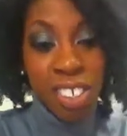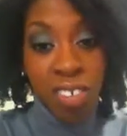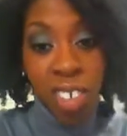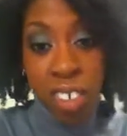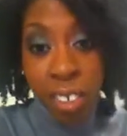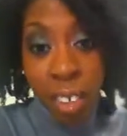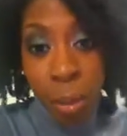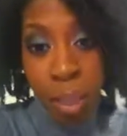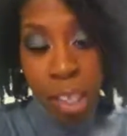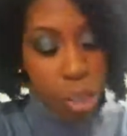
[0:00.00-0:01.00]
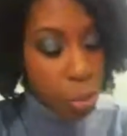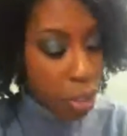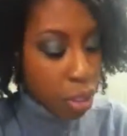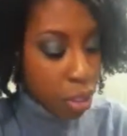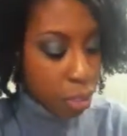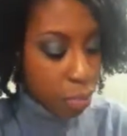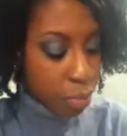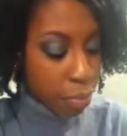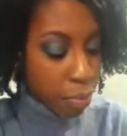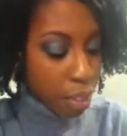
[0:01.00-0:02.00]
just a regular nail polish.
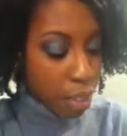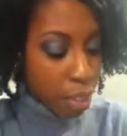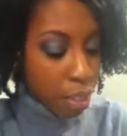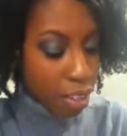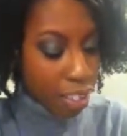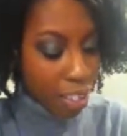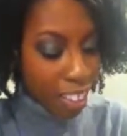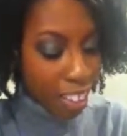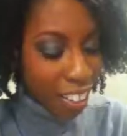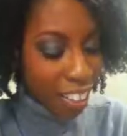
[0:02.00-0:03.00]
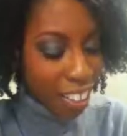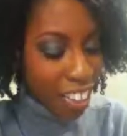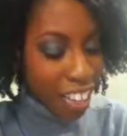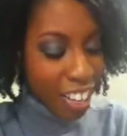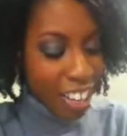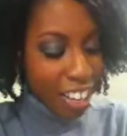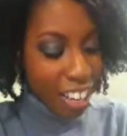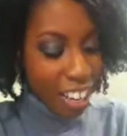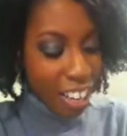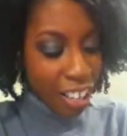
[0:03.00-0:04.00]
But yeah,
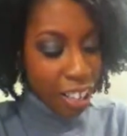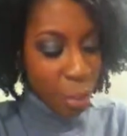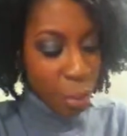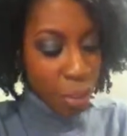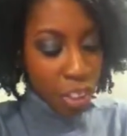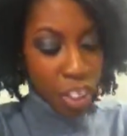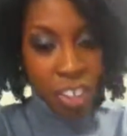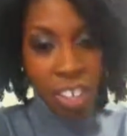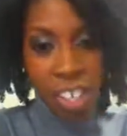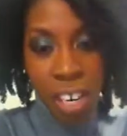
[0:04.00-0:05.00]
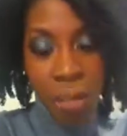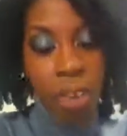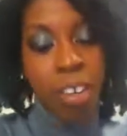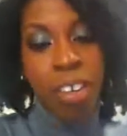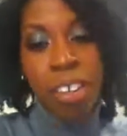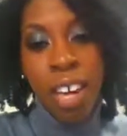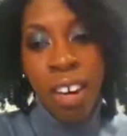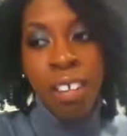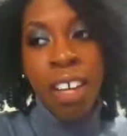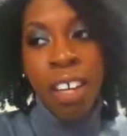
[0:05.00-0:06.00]
I know that people get curious. I'm
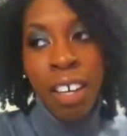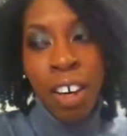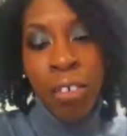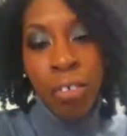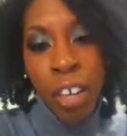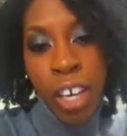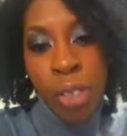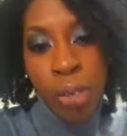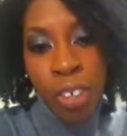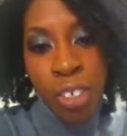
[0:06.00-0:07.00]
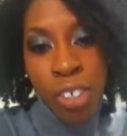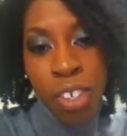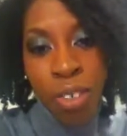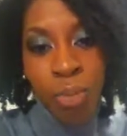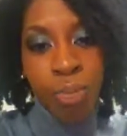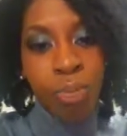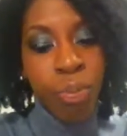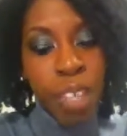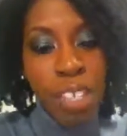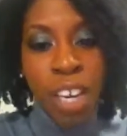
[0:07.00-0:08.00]
kind of like a nail freak as well, so
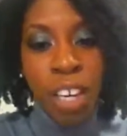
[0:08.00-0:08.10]
it's